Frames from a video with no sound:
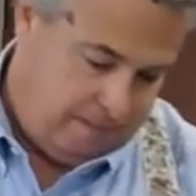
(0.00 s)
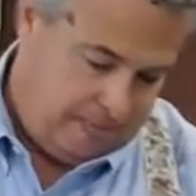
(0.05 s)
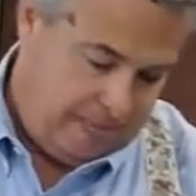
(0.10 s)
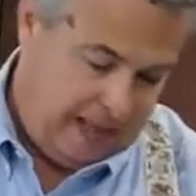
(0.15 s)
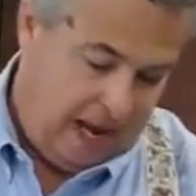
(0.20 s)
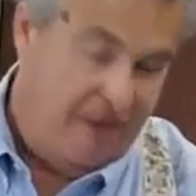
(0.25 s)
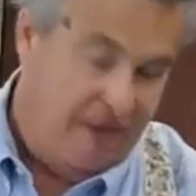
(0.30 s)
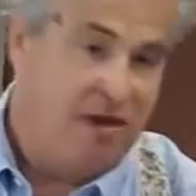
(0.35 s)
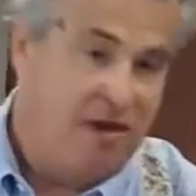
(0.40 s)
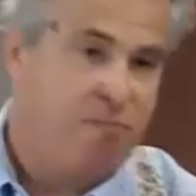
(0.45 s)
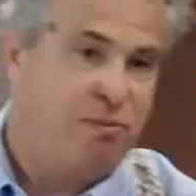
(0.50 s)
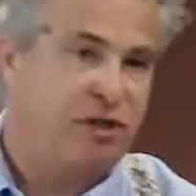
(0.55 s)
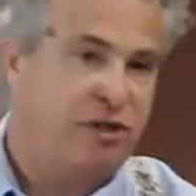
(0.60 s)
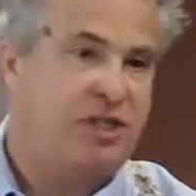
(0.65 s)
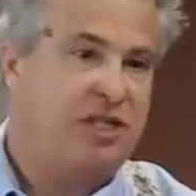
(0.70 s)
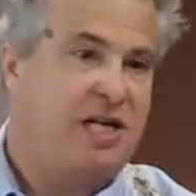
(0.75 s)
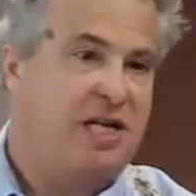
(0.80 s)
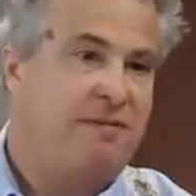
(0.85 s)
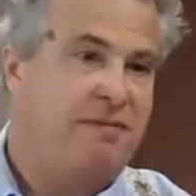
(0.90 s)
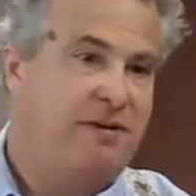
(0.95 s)
And then
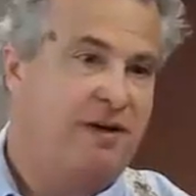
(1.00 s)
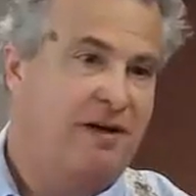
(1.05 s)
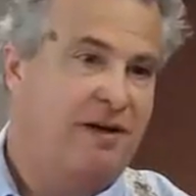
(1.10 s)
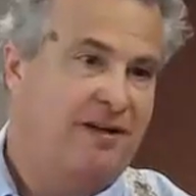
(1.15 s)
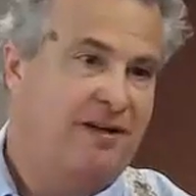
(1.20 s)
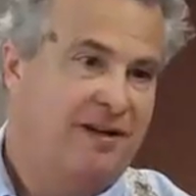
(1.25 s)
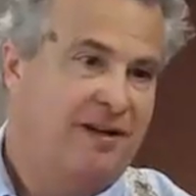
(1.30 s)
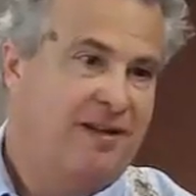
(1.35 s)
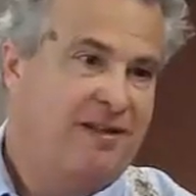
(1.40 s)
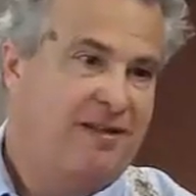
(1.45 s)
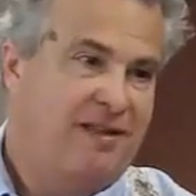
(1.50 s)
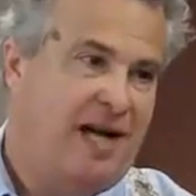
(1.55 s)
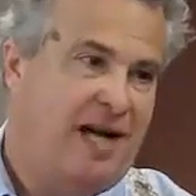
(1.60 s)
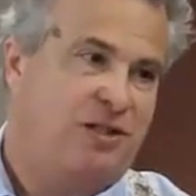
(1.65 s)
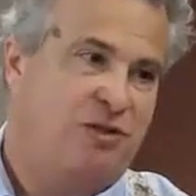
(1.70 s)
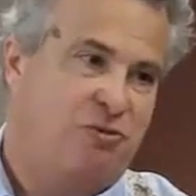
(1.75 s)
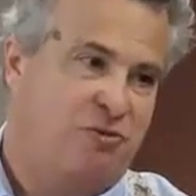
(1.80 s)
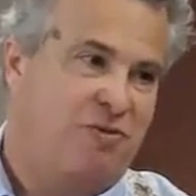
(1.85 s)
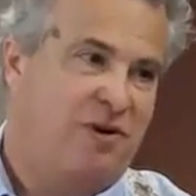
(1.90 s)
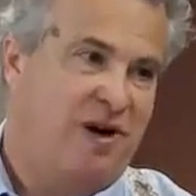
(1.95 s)
Beersheba,
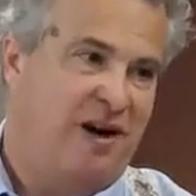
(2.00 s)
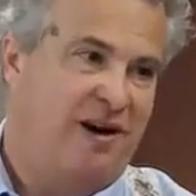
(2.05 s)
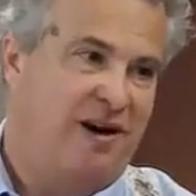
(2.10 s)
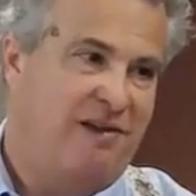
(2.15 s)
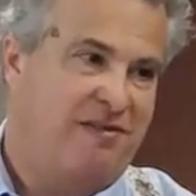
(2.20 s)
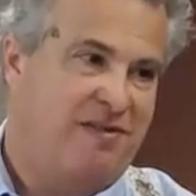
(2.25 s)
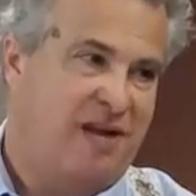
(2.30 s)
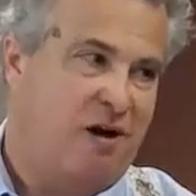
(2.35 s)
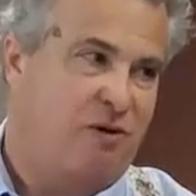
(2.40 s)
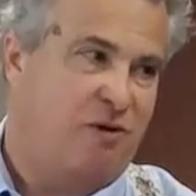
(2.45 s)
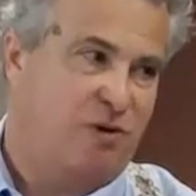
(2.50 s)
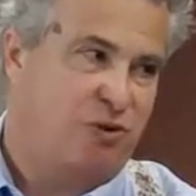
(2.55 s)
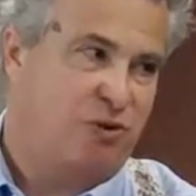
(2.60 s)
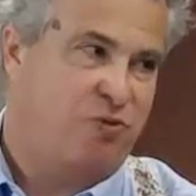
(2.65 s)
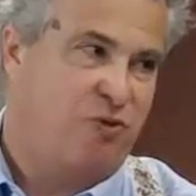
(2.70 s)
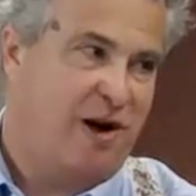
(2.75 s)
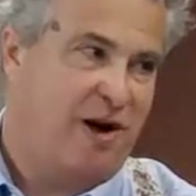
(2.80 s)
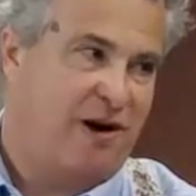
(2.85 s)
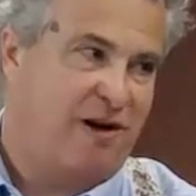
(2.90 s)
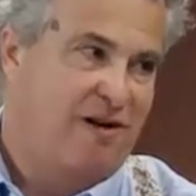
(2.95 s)
that's, uh, that was
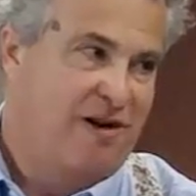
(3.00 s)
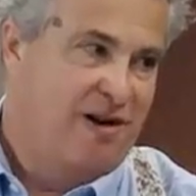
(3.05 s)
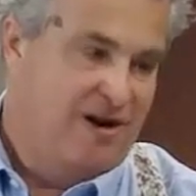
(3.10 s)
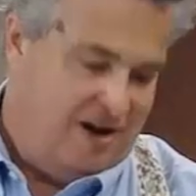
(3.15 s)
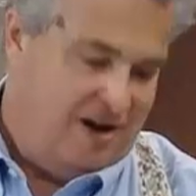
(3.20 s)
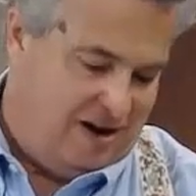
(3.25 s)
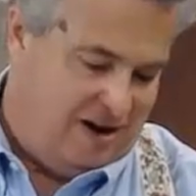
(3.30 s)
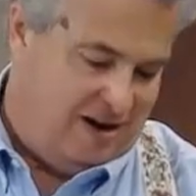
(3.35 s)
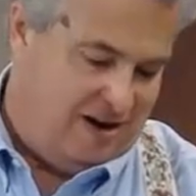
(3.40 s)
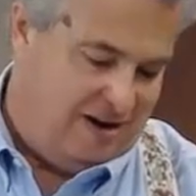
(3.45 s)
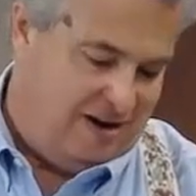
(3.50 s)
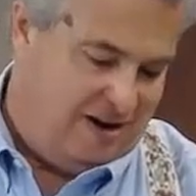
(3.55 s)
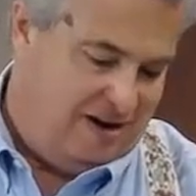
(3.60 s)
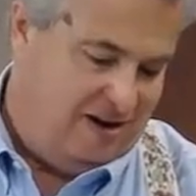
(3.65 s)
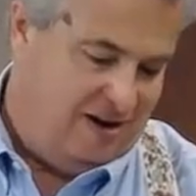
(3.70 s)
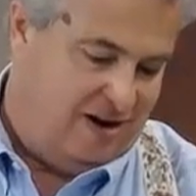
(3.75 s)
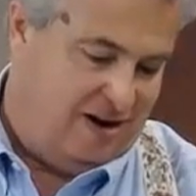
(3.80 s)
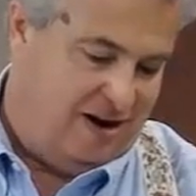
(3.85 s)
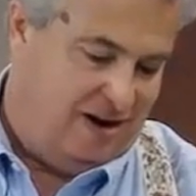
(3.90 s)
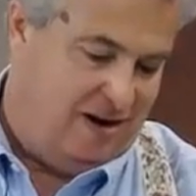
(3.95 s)
where
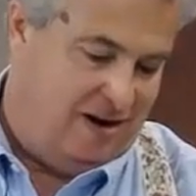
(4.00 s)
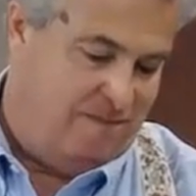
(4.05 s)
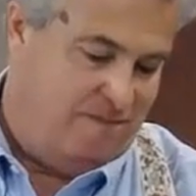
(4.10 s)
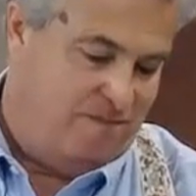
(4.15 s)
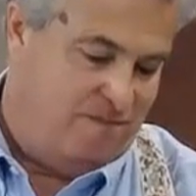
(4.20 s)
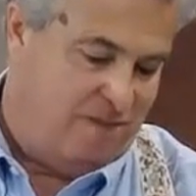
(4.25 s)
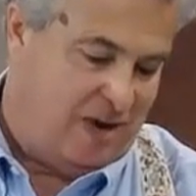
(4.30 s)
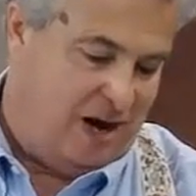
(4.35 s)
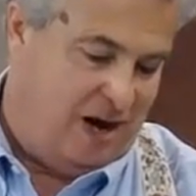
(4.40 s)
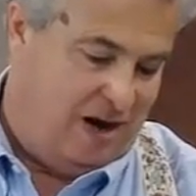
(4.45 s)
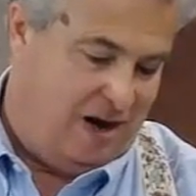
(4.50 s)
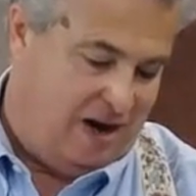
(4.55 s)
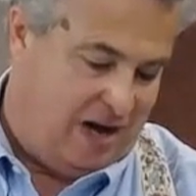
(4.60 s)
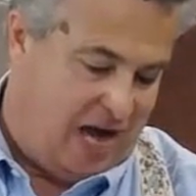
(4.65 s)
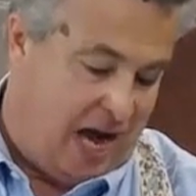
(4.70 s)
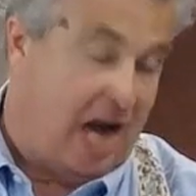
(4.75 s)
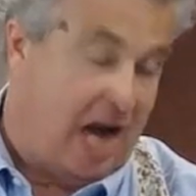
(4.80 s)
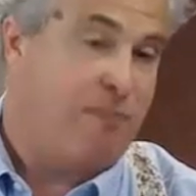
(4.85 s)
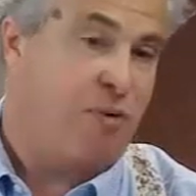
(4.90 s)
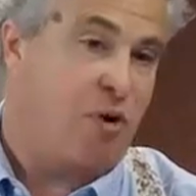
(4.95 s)
uh, um, uh,
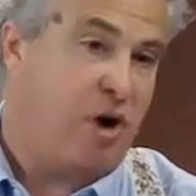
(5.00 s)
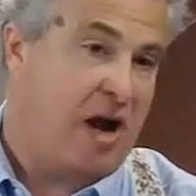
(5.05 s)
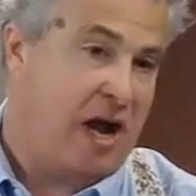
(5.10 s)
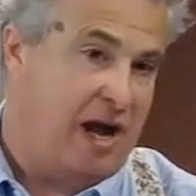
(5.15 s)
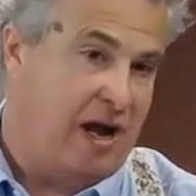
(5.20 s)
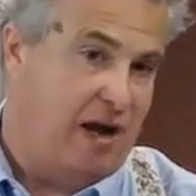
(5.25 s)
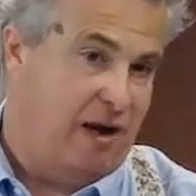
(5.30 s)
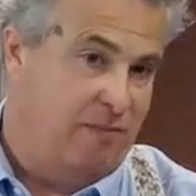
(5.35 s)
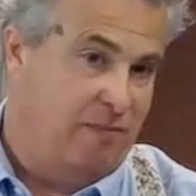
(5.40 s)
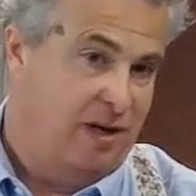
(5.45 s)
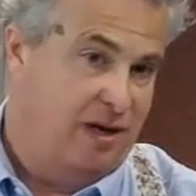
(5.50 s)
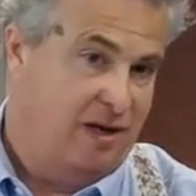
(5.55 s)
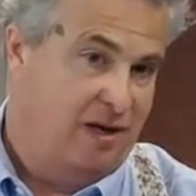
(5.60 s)
Abraham